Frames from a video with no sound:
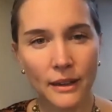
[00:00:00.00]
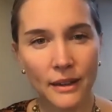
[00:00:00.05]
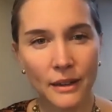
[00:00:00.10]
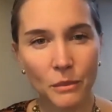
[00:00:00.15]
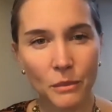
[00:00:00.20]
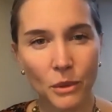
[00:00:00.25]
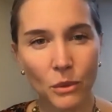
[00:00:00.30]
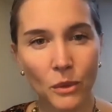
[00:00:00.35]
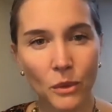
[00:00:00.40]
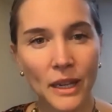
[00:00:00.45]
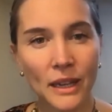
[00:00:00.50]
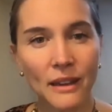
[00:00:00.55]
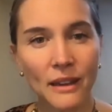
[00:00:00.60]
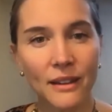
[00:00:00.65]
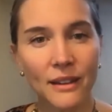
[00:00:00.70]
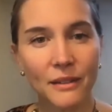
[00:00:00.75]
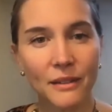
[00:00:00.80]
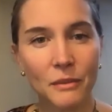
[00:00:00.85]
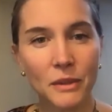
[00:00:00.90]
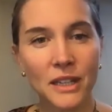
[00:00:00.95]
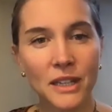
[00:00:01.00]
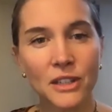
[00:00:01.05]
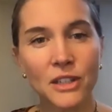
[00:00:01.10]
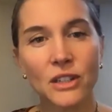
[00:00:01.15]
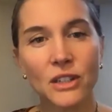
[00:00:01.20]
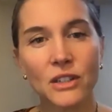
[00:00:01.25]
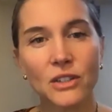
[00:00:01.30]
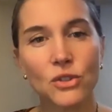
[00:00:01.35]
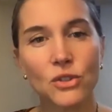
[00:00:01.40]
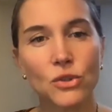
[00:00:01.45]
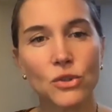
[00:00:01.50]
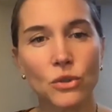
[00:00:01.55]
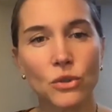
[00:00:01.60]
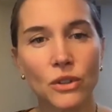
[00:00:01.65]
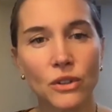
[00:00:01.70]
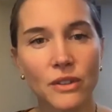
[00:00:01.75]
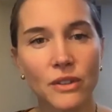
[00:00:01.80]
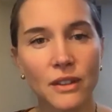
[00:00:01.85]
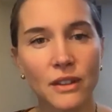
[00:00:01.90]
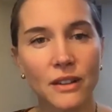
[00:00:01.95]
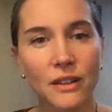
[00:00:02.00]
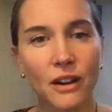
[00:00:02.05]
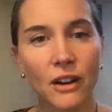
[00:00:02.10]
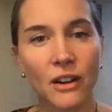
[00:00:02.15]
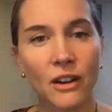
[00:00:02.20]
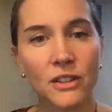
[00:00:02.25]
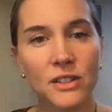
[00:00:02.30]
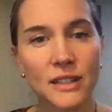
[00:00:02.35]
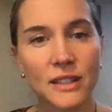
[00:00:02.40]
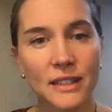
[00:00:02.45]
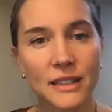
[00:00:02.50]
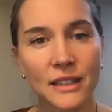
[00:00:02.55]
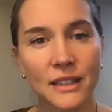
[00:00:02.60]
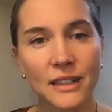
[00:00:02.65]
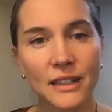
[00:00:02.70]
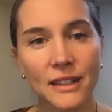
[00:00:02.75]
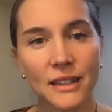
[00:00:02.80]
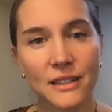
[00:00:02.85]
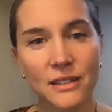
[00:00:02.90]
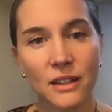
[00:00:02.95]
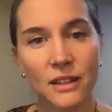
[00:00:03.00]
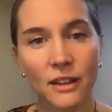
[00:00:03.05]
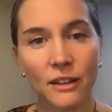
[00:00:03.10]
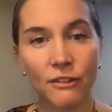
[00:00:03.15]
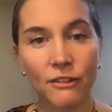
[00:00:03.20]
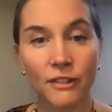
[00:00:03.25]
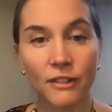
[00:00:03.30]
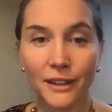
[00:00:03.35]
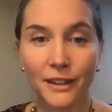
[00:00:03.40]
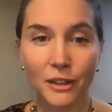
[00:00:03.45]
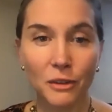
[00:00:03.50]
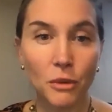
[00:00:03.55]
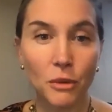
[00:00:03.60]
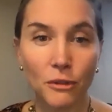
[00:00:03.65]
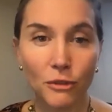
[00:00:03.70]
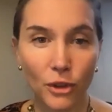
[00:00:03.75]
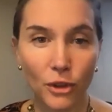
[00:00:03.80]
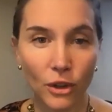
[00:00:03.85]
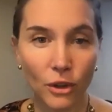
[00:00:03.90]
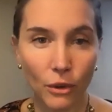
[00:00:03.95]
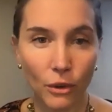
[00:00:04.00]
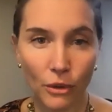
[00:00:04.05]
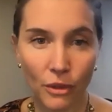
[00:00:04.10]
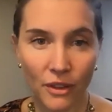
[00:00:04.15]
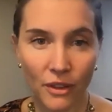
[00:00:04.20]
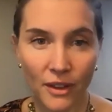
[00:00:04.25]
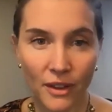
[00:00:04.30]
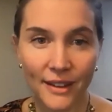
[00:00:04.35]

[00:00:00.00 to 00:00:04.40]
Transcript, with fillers: But we need to ensure that our city is not a victim of growth,